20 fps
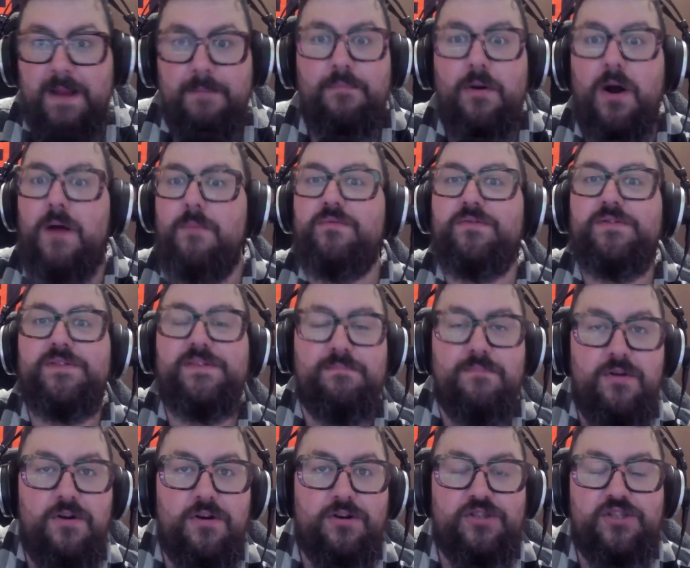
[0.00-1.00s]
Bombers
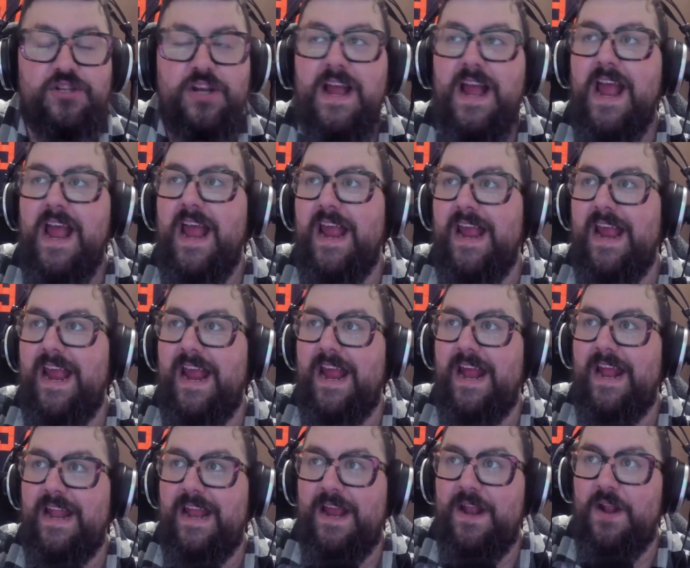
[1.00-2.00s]
merch
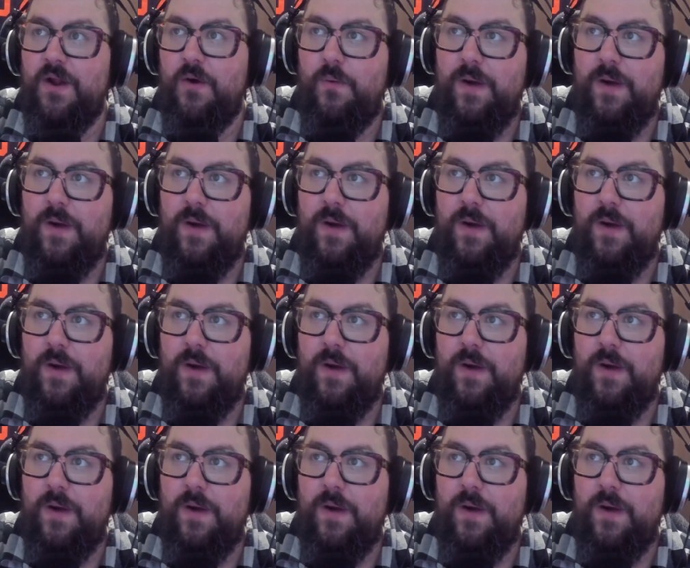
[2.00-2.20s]
in a